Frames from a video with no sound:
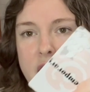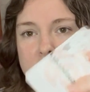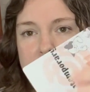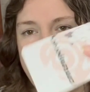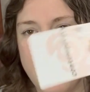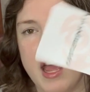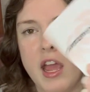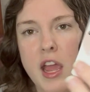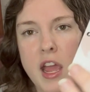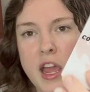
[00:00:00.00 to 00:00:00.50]

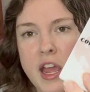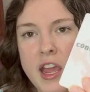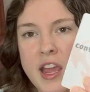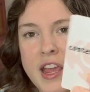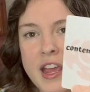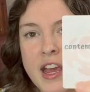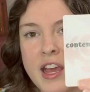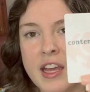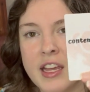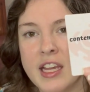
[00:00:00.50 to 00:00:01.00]

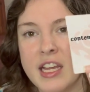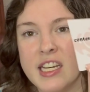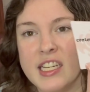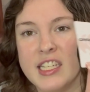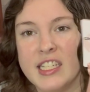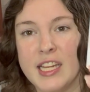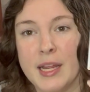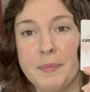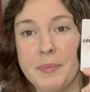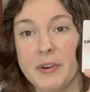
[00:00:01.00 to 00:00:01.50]
a
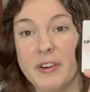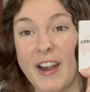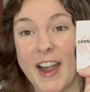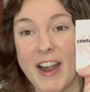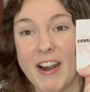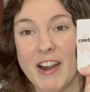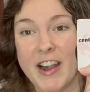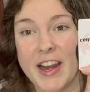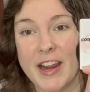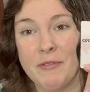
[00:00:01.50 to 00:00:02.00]

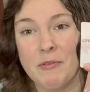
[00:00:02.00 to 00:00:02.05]
contemporary